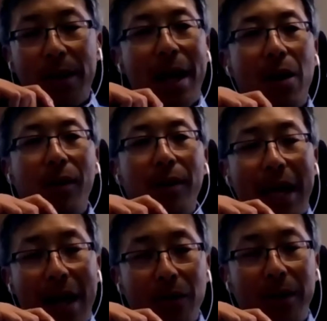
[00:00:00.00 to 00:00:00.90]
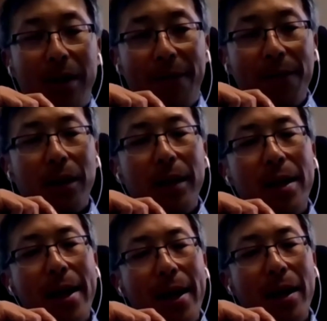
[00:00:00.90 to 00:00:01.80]
without a doubt,
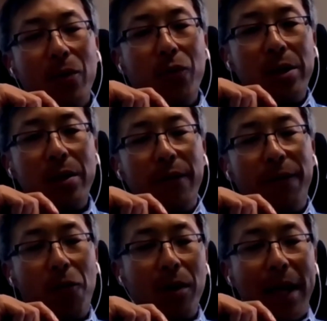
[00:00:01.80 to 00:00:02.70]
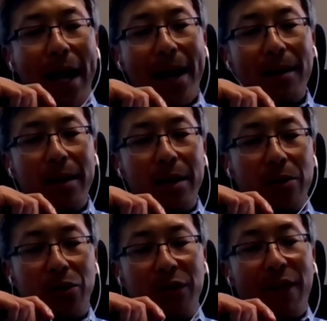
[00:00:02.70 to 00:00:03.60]
definitely. And the reason for that,
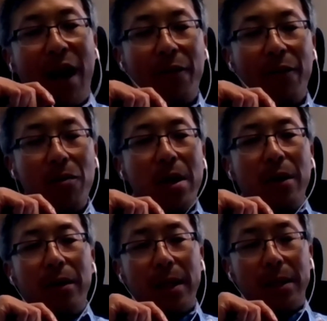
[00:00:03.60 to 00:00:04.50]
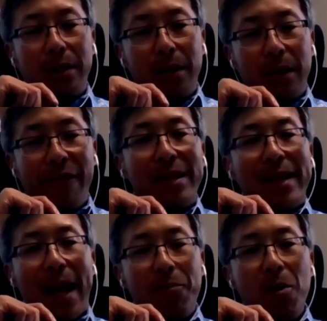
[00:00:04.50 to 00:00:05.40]
survival, let's give an
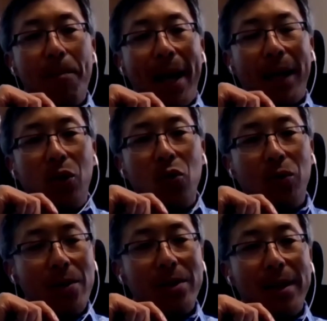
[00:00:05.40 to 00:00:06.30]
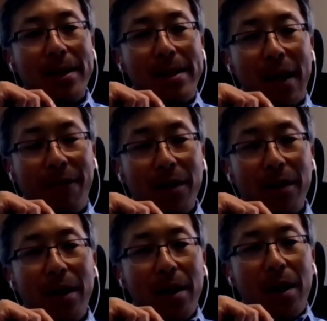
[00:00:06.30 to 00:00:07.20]
example. Back in
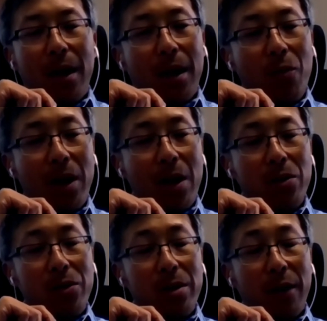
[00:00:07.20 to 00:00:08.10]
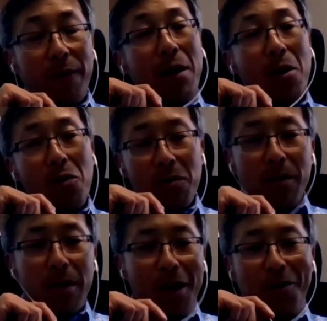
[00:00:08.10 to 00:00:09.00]
2007, when I was a fellow
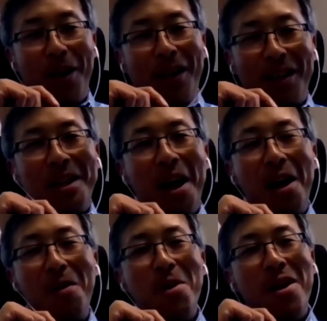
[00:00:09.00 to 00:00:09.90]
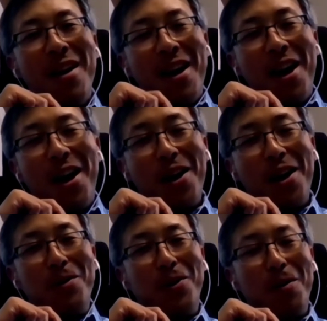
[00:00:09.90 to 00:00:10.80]
at that time,
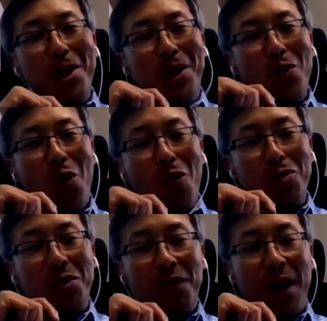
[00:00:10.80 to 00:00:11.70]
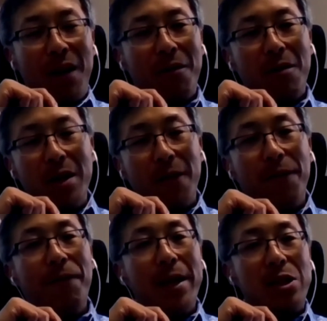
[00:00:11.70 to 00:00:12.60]
the median overall survival in a
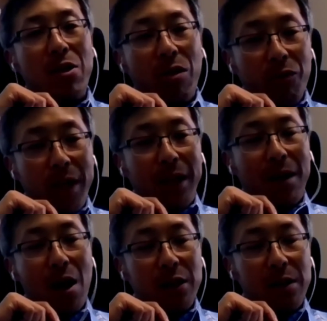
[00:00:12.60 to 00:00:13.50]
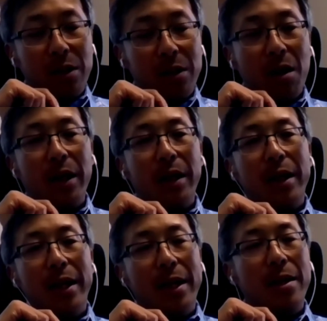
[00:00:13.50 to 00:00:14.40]
phase 3 large
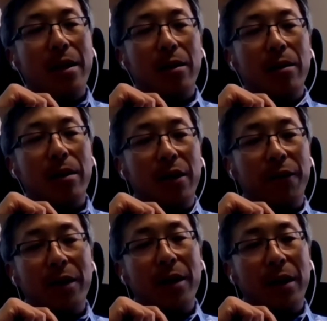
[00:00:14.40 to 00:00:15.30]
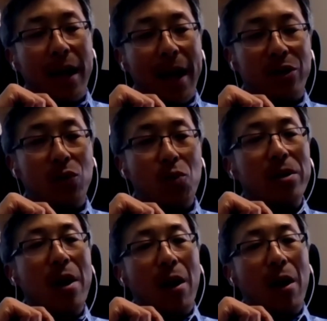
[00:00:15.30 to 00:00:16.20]
study in liver cancer
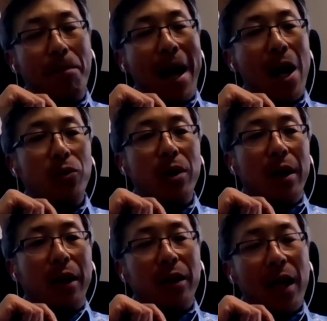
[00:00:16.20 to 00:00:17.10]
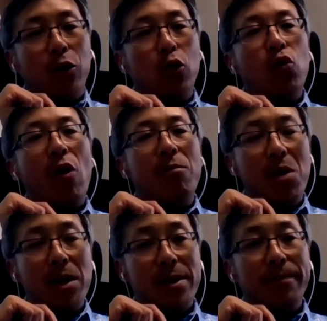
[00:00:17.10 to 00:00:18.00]
was about 10 to 12
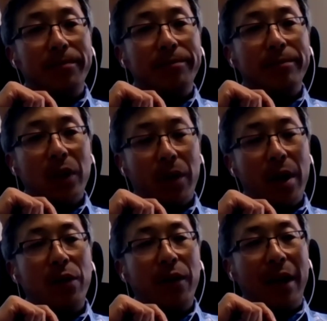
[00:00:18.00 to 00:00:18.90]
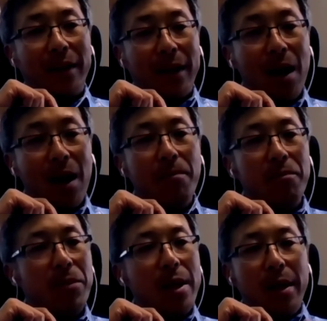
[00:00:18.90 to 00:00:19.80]
months. Okay, so at that
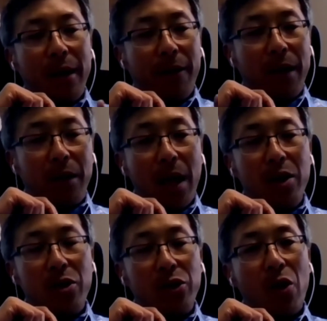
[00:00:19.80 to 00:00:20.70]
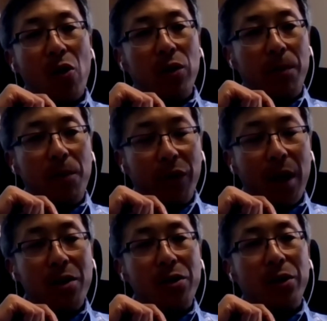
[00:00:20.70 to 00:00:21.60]
time, at 10 years ago, a little over
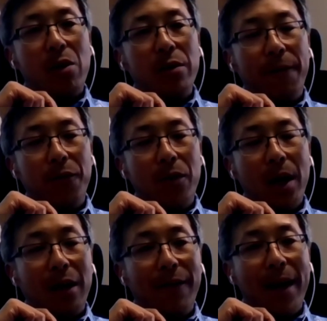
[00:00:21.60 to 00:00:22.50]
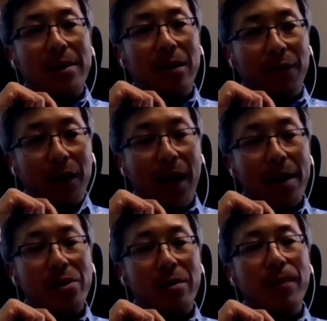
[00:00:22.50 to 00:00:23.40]
10 years ago, if you had advanced liver
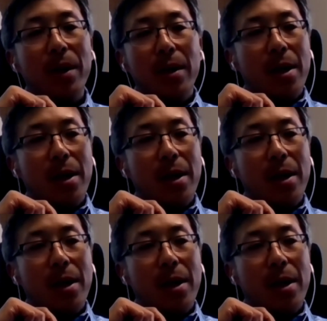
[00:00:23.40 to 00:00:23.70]
cancer,